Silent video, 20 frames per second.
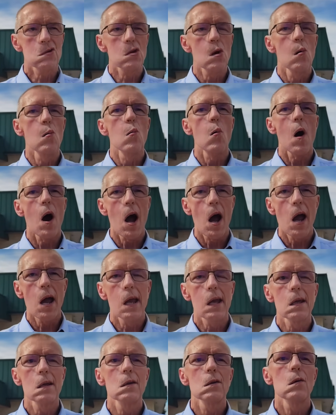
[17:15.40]
So
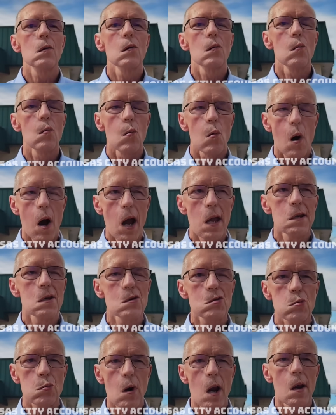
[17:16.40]
why
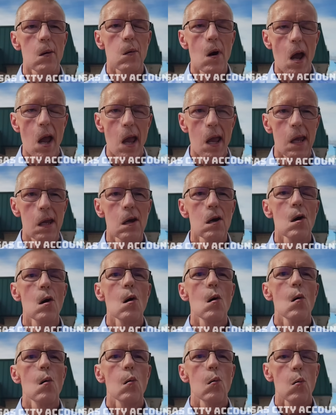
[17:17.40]
does Ray
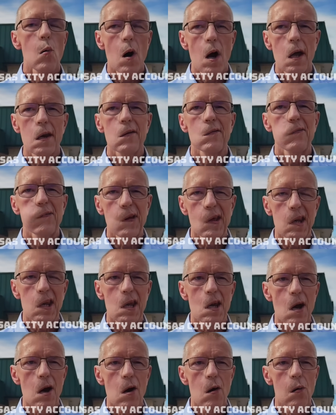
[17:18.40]
want
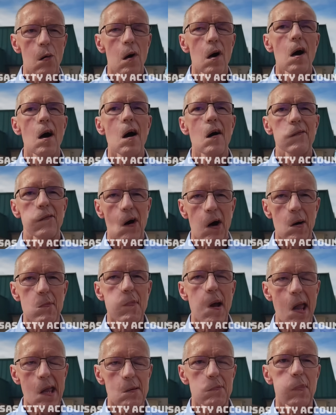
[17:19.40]
video of our
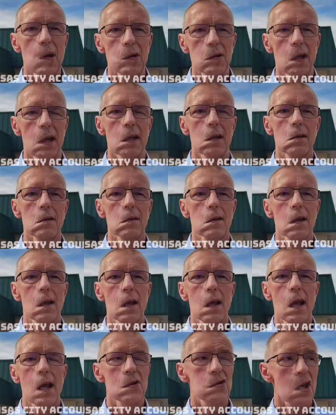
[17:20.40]
bank building?
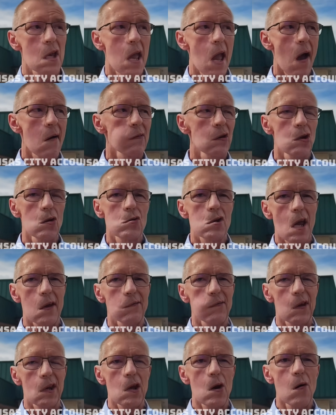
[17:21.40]
Is he having you
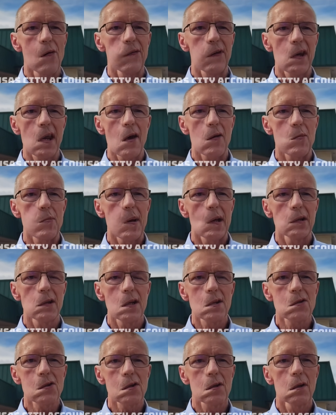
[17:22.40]
take video of any other
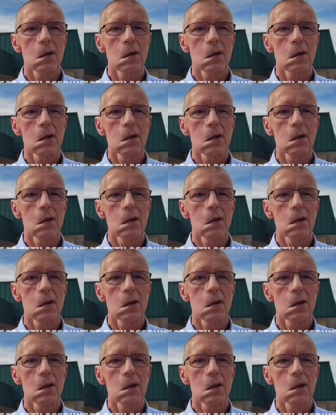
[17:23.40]
buildings?